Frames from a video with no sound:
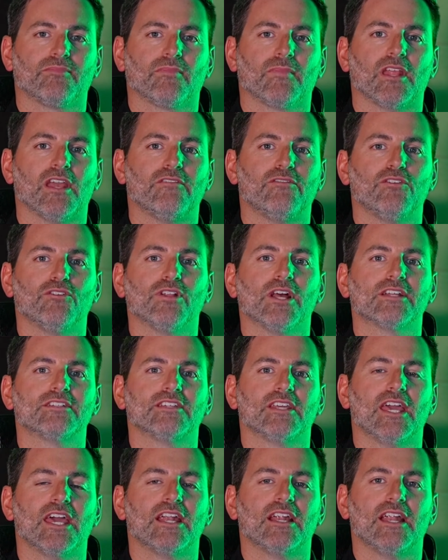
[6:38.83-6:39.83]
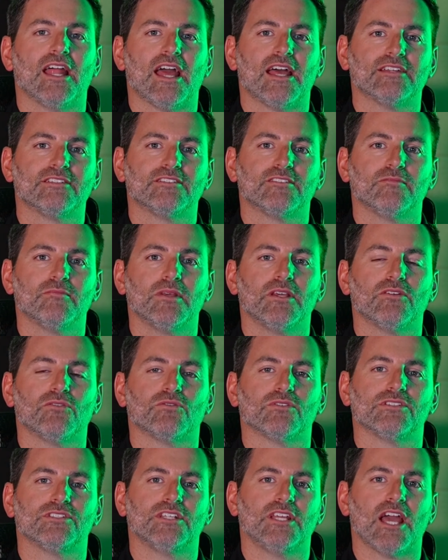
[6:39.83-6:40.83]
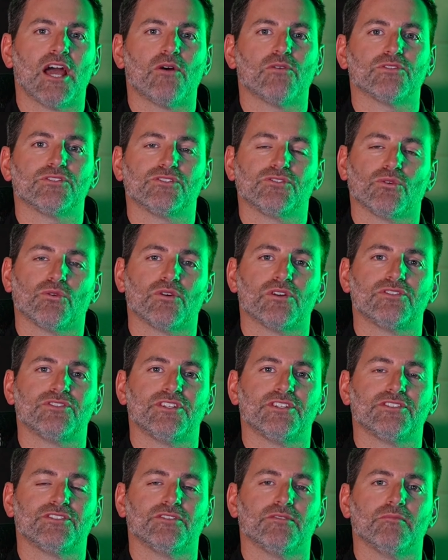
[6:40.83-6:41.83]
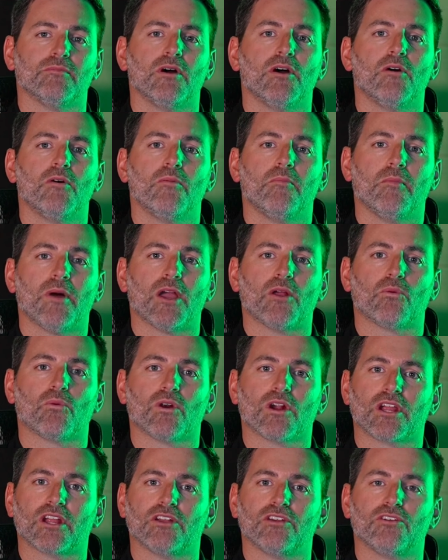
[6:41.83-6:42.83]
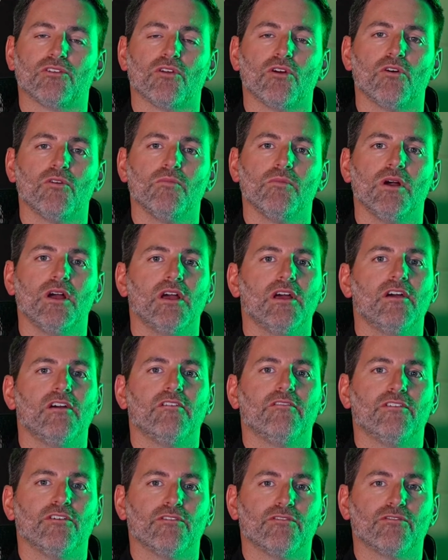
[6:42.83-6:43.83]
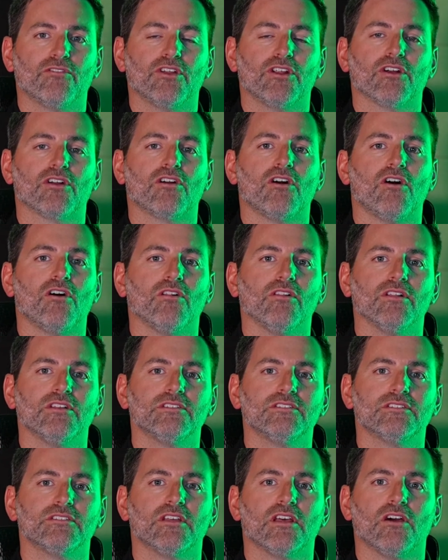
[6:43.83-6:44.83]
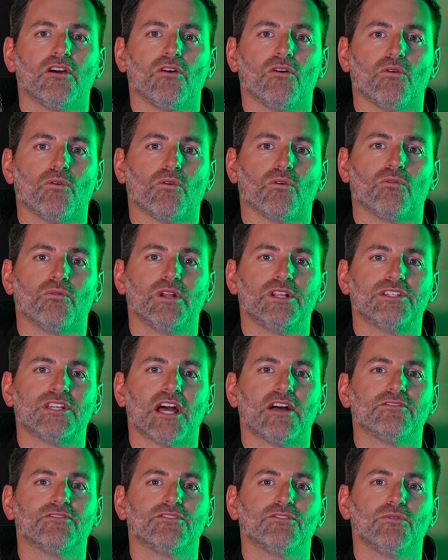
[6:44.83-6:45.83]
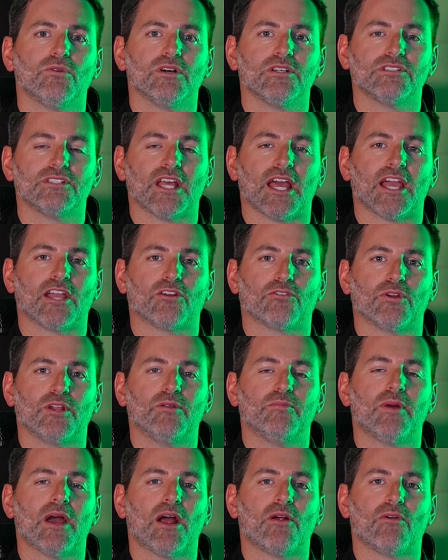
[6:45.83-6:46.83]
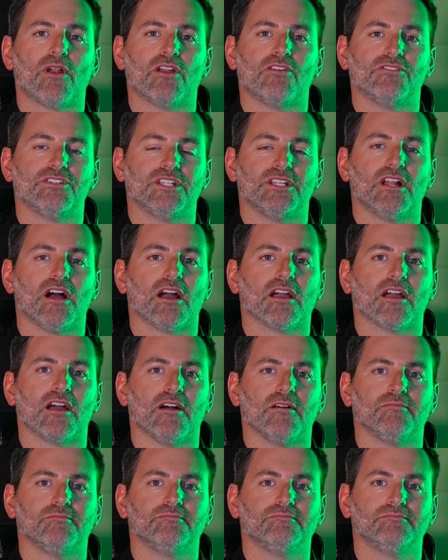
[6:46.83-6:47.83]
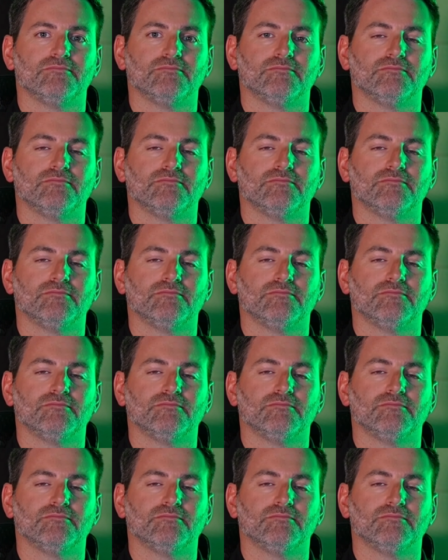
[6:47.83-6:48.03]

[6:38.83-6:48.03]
If you'd like to get an estimate or see how a storage system might work in your home, feel free to call us or reach out to us at greenpowerenergy.com.